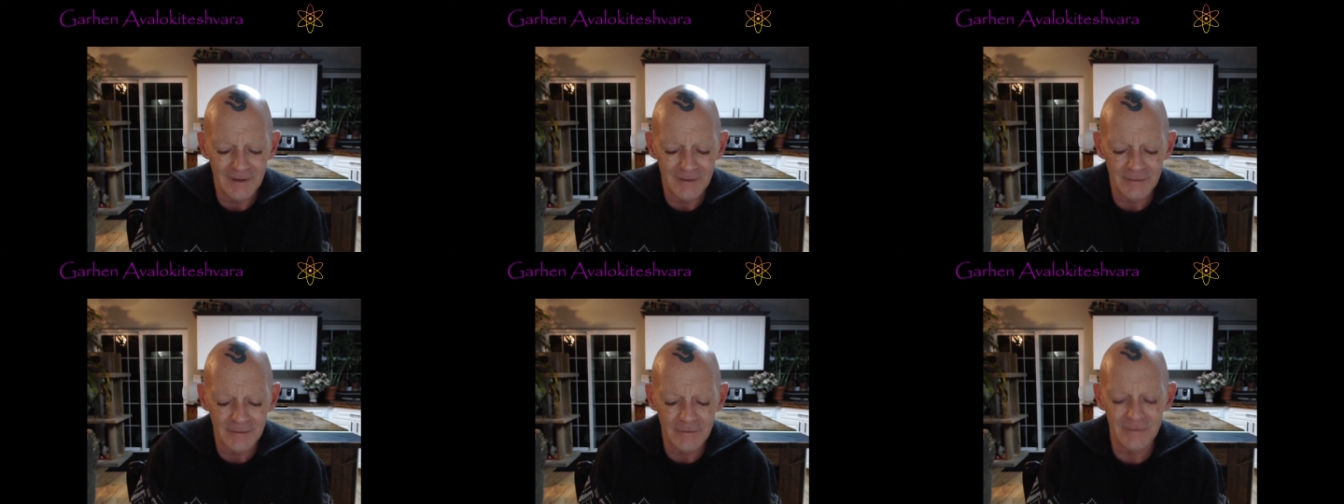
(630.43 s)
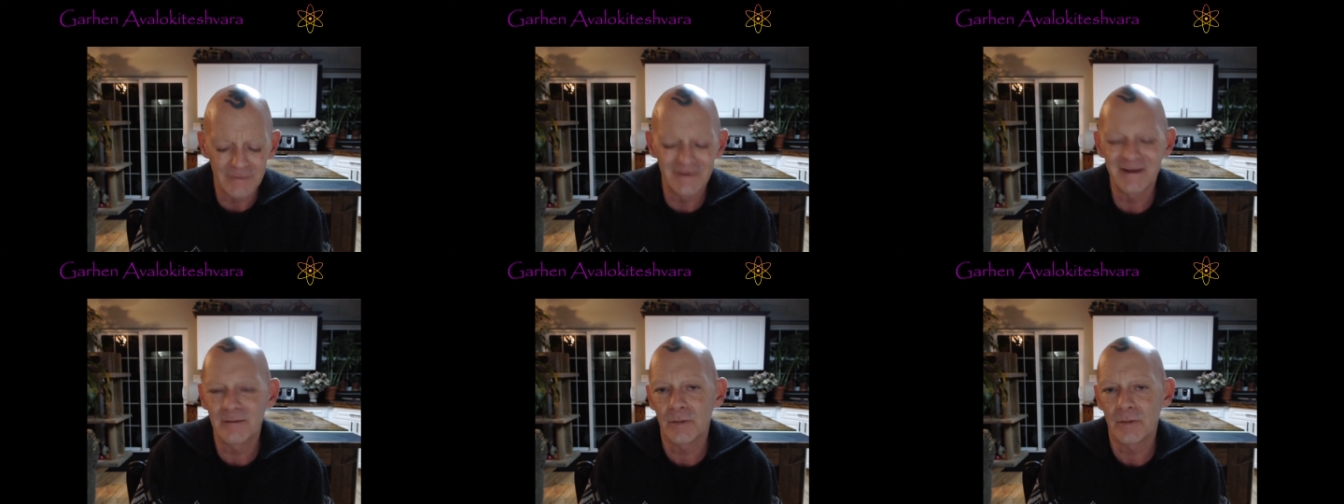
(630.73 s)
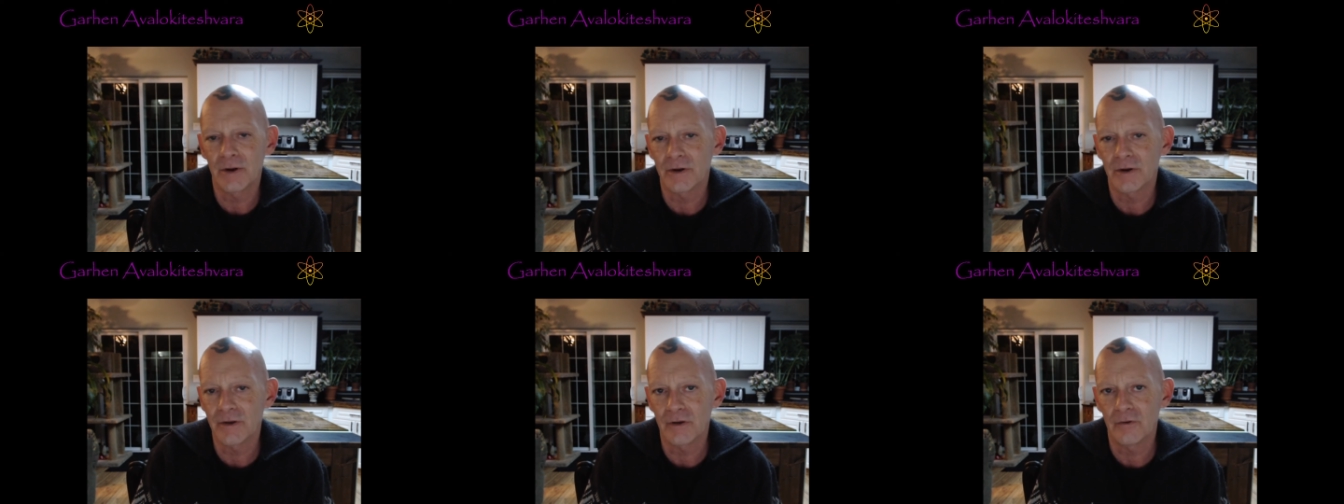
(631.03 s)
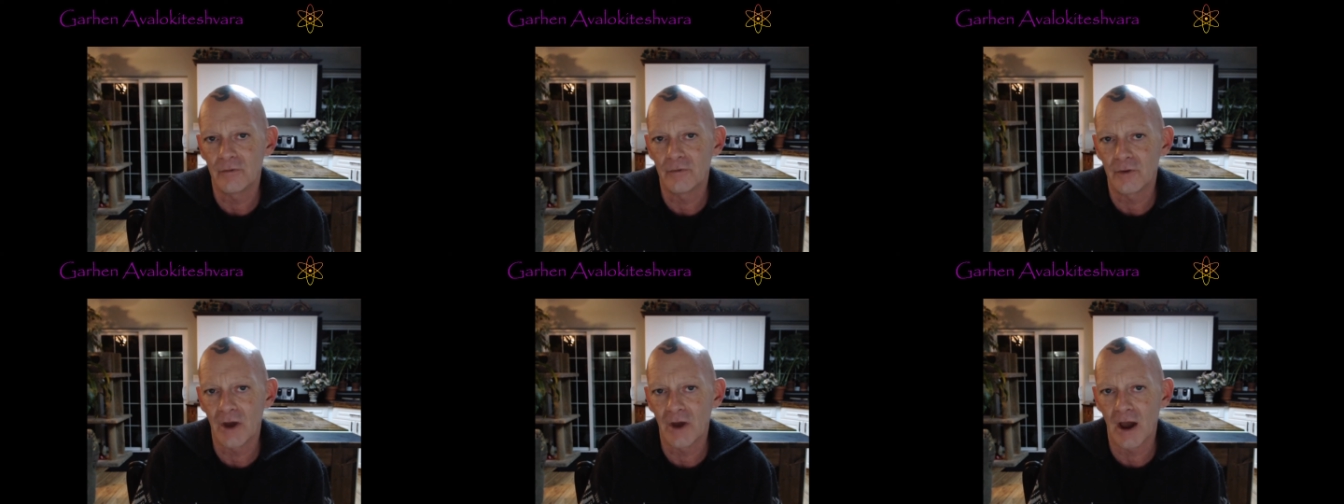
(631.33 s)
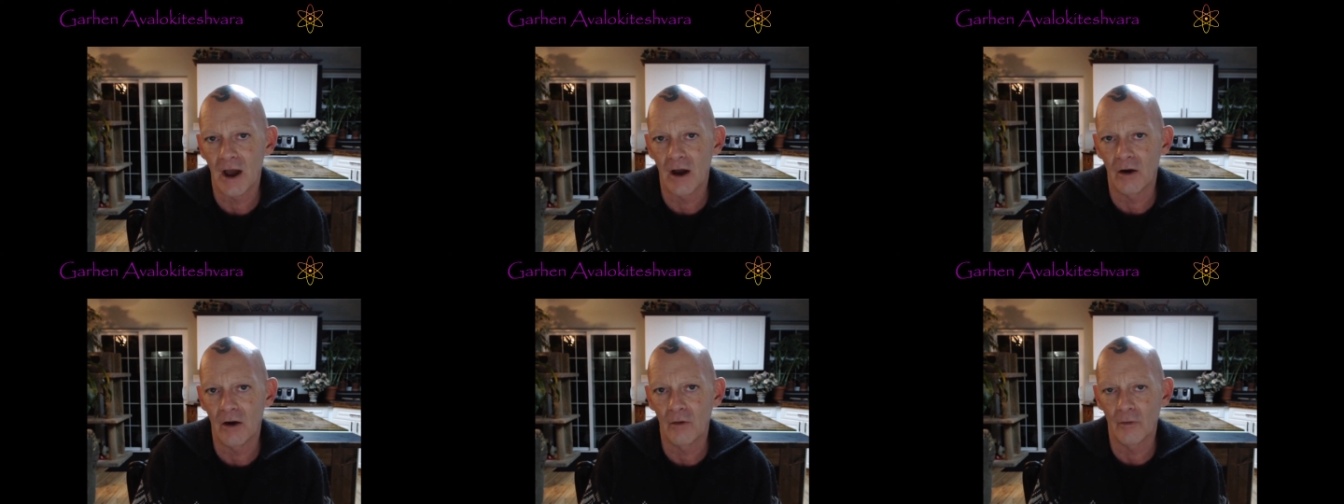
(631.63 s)
limit you
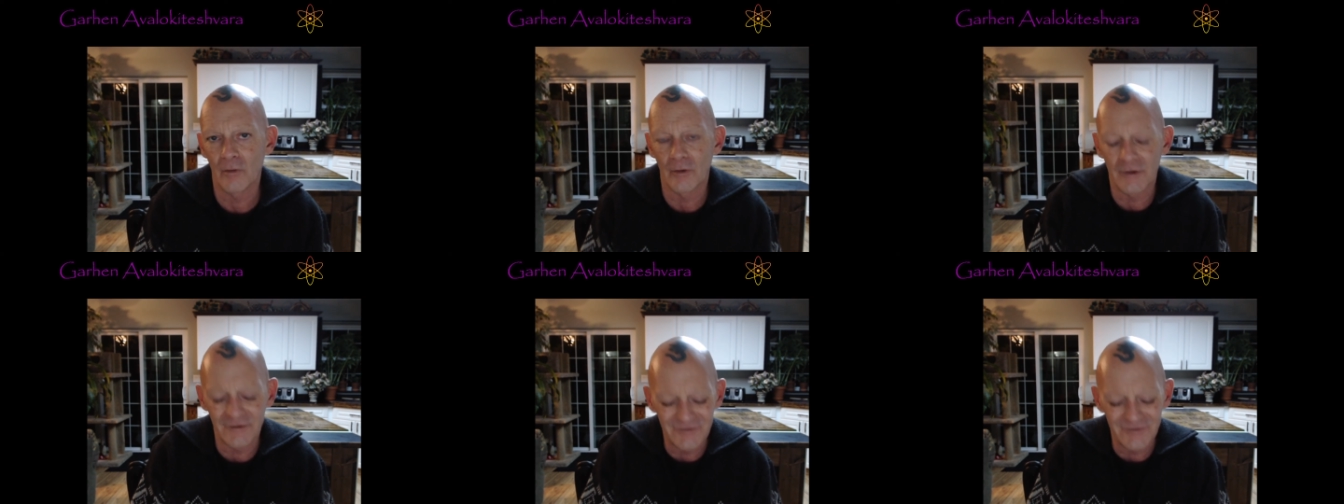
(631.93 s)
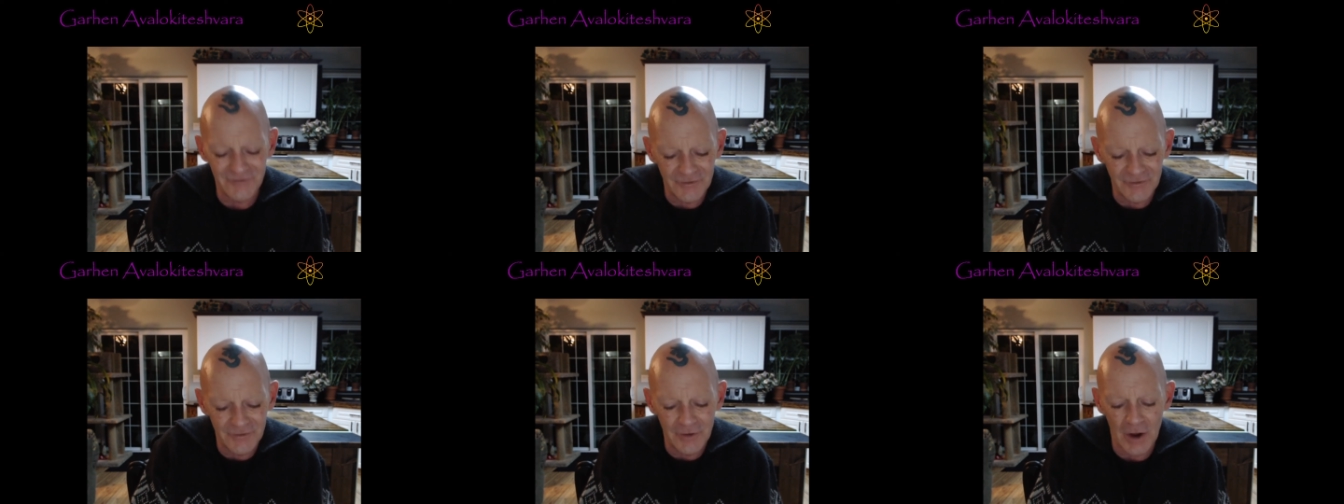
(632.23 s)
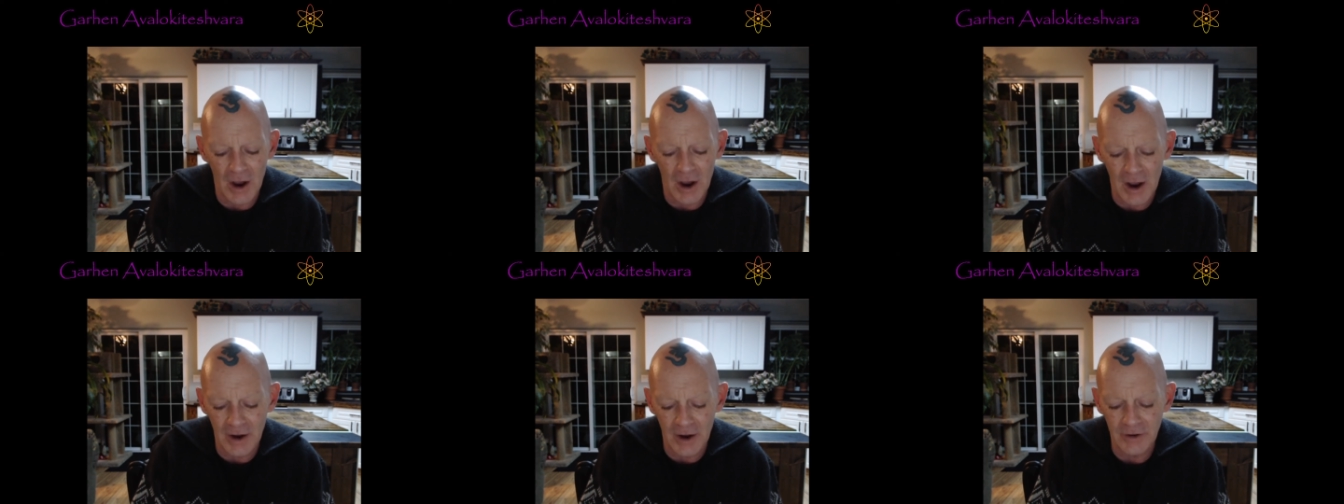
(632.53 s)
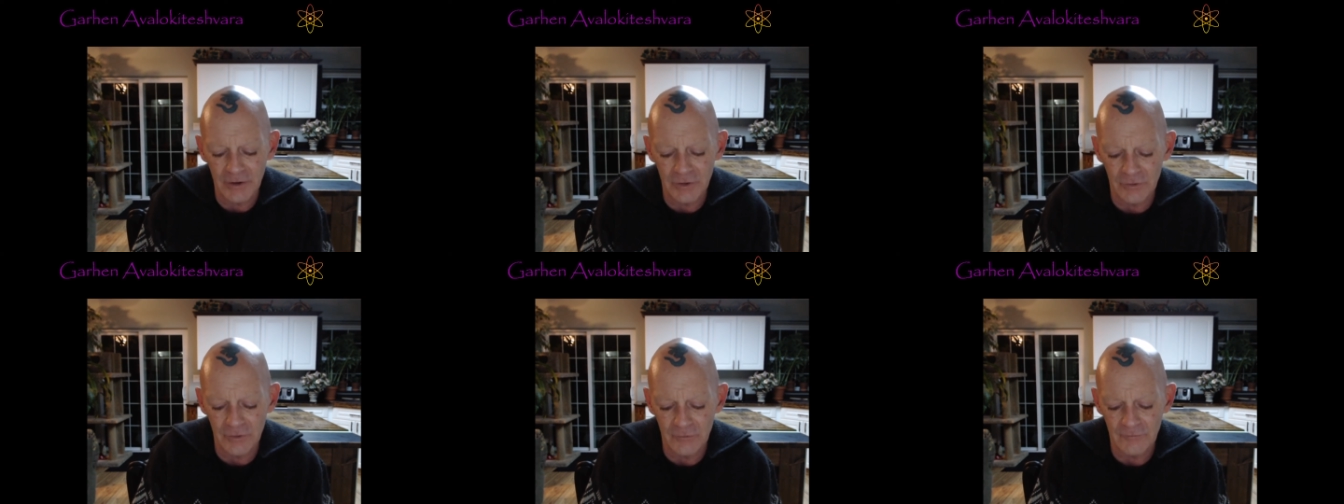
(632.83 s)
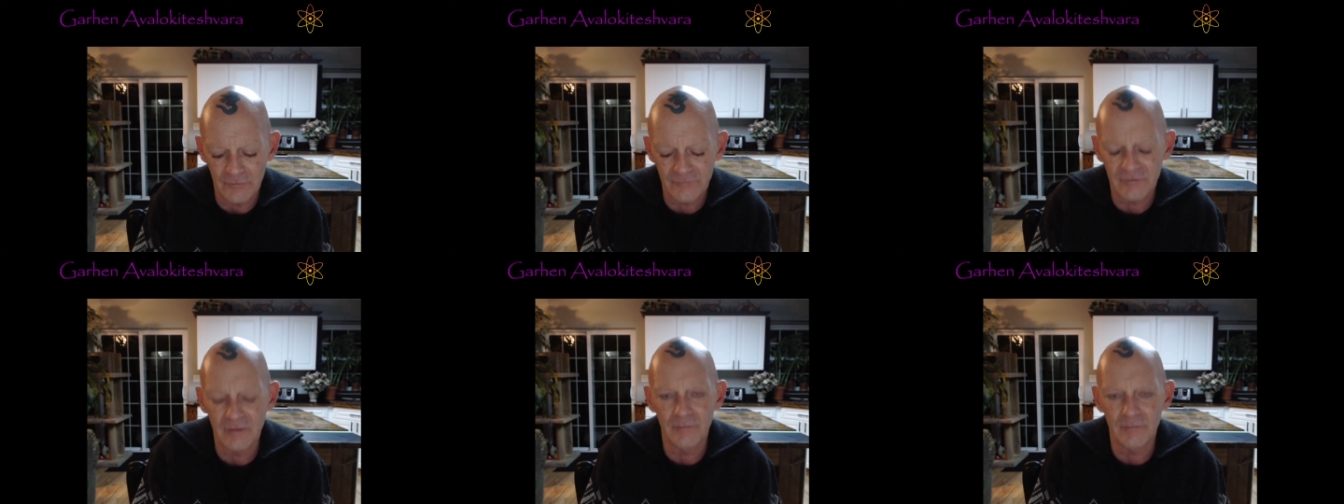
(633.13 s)
now or deny you
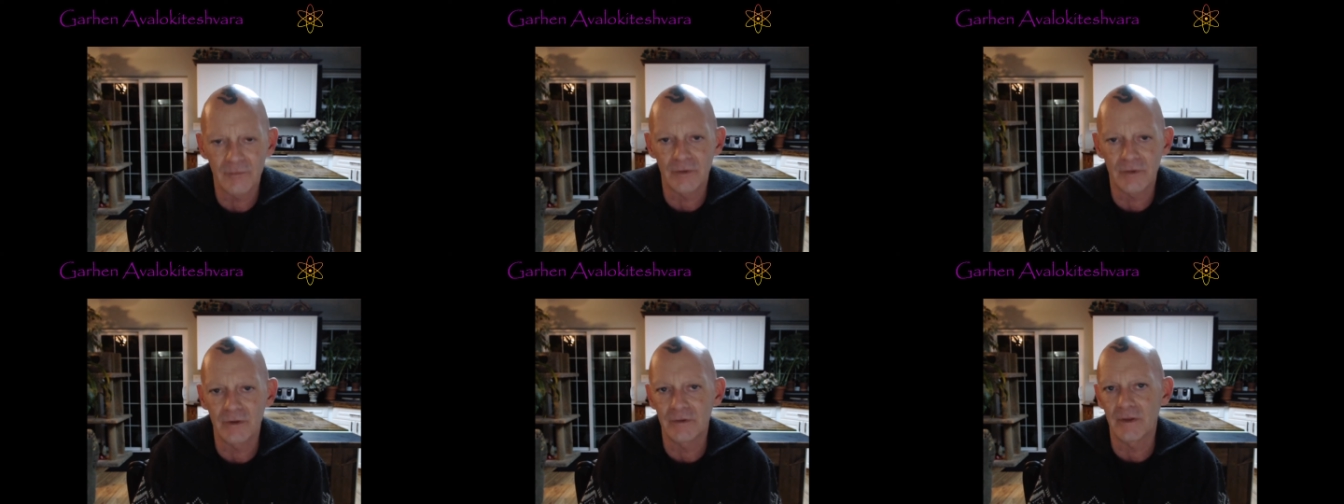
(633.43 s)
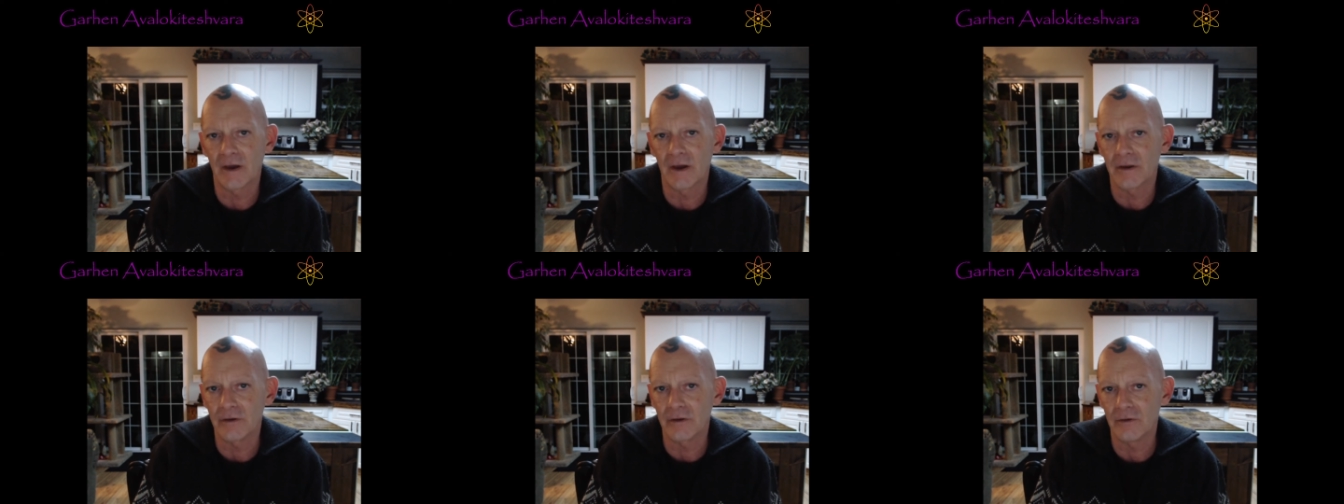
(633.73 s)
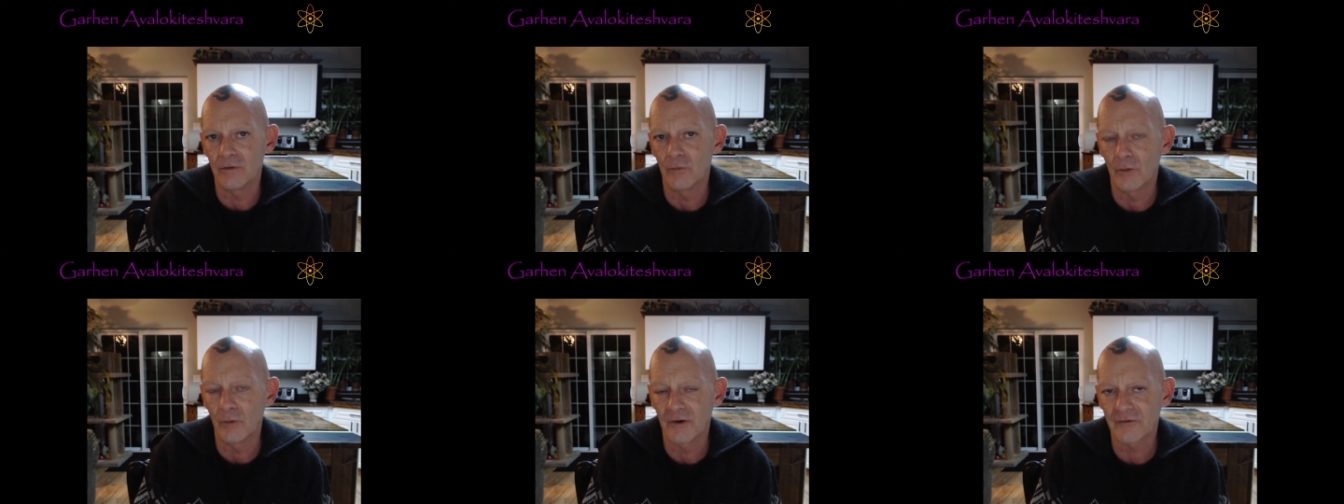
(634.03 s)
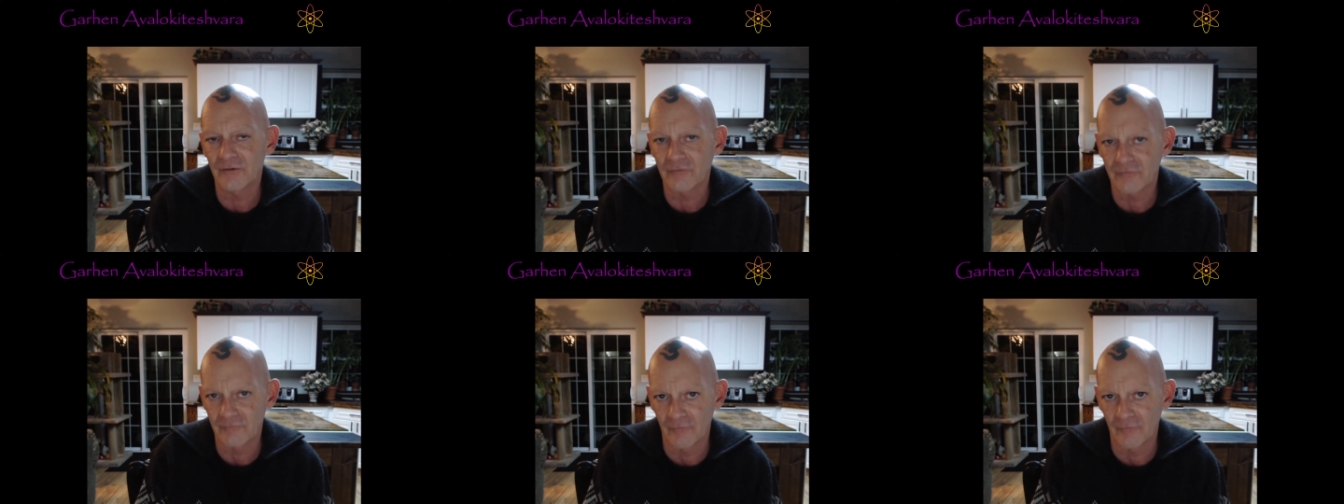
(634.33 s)
something that you wish